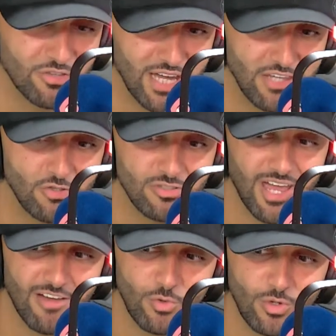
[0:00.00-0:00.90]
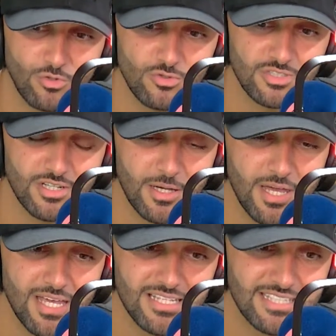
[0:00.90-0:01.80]
thank you to everyone who's
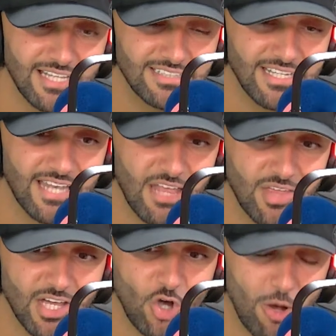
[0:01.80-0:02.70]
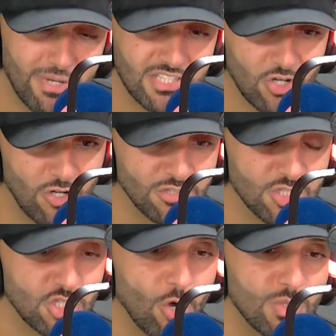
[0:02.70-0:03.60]
sent in their comments on the
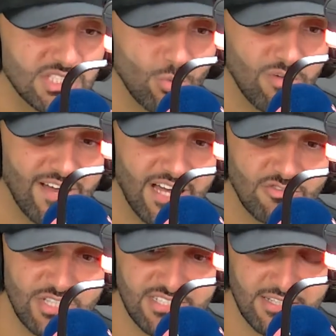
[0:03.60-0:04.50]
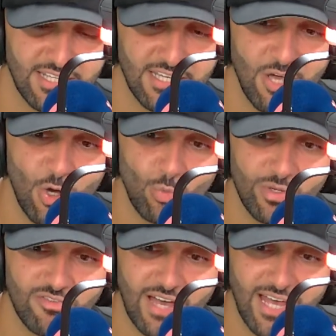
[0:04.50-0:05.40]
shows that we've had recently.
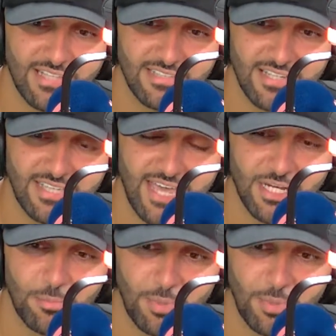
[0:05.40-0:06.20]
We've had Kayla